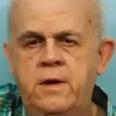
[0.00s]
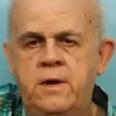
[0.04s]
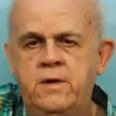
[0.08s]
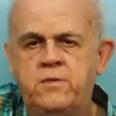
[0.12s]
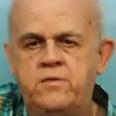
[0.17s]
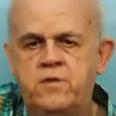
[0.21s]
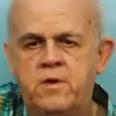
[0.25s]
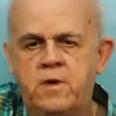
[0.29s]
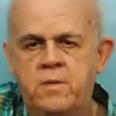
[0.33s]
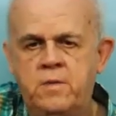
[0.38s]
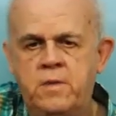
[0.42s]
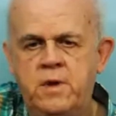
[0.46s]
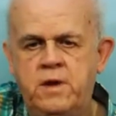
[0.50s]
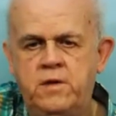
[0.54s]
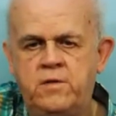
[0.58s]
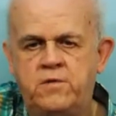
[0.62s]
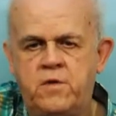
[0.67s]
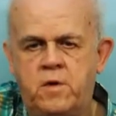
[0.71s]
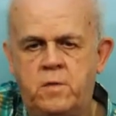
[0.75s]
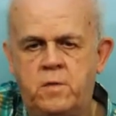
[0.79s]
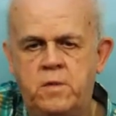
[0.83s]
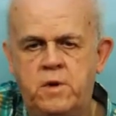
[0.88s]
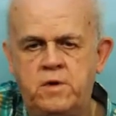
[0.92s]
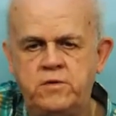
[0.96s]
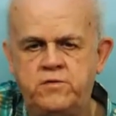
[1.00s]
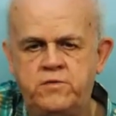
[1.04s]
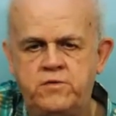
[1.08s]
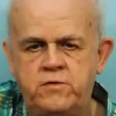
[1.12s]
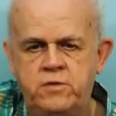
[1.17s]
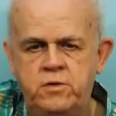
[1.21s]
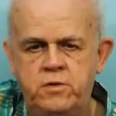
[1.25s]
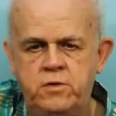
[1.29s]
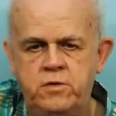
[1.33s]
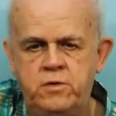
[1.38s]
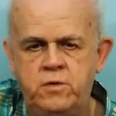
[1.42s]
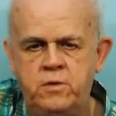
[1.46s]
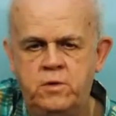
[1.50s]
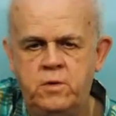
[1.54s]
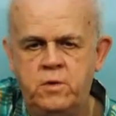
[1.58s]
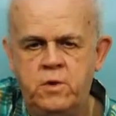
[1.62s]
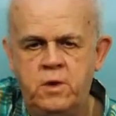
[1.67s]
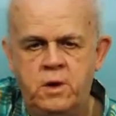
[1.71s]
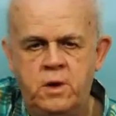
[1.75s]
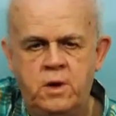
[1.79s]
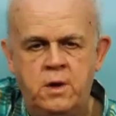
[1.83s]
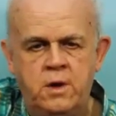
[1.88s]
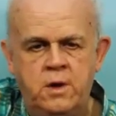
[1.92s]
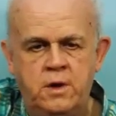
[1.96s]
It's going to mean so much to you,
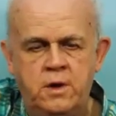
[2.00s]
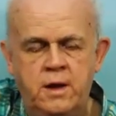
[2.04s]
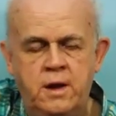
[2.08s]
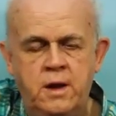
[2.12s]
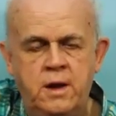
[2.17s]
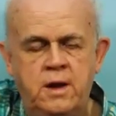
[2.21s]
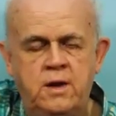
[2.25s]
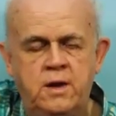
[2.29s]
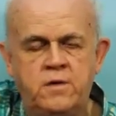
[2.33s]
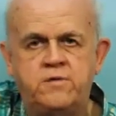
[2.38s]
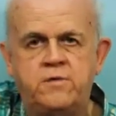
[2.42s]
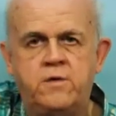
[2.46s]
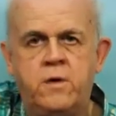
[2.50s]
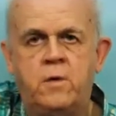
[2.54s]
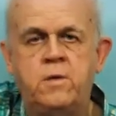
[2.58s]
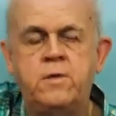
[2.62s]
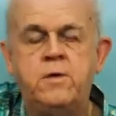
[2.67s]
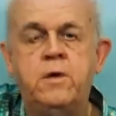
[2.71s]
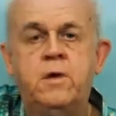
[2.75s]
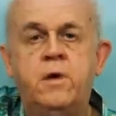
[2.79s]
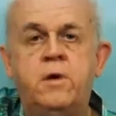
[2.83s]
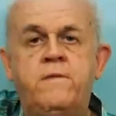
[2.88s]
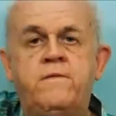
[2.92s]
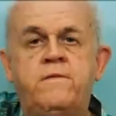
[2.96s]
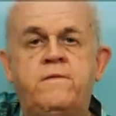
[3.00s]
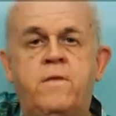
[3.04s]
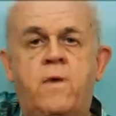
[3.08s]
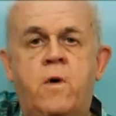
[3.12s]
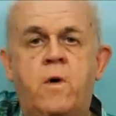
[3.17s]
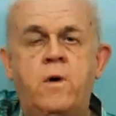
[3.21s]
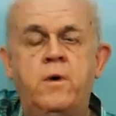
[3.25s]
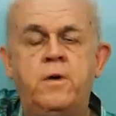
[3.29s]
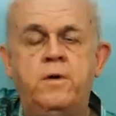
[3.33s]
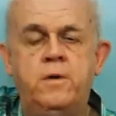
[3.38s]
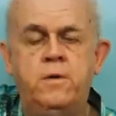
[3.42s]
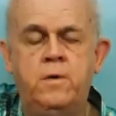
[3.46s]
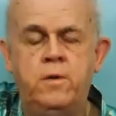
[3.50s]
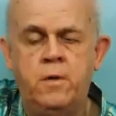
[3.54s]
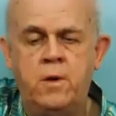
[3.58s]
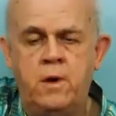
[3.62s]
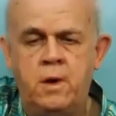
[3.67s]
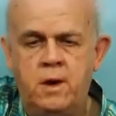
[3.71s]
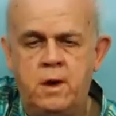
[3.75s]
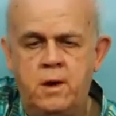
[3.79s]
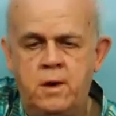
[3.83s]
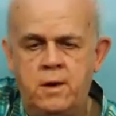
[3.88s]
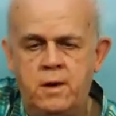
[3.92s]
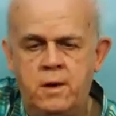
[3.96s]
and it's so good for you,
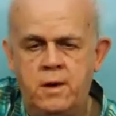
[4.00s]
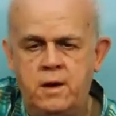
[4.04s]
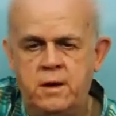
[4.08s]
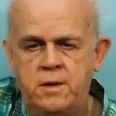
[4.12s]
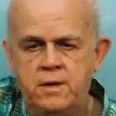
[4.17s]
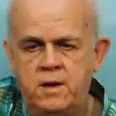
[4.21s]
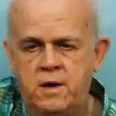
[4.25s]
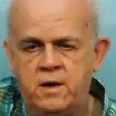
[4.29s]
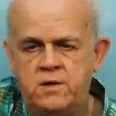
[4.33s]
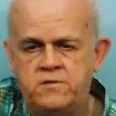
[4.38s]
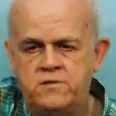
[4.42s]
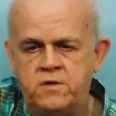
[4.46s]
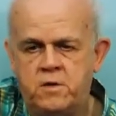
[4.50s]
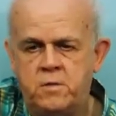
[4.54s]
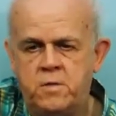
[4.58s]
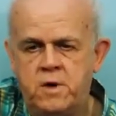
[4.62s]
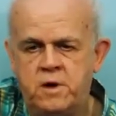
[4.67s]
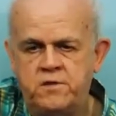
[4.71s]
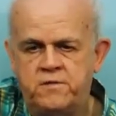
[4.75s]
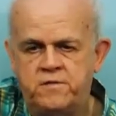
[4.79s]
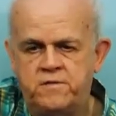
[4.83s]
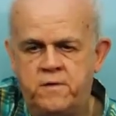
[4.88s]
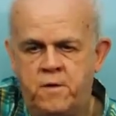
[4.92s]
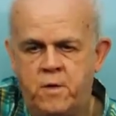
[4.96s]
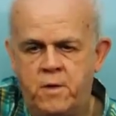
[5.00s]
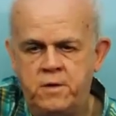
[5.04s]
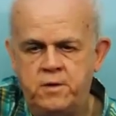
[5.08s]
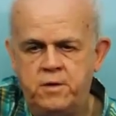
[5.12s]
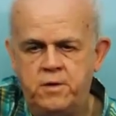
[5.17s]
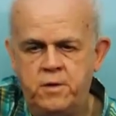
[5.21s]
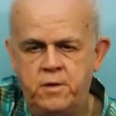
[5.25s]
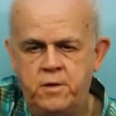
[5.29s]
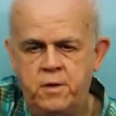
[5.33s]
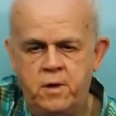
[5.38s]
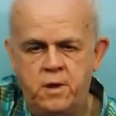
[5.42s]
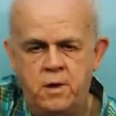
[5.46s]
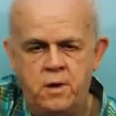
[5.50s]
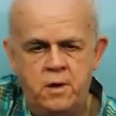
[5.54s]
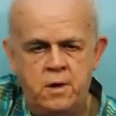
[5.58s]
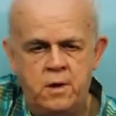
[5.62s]
and does so much for you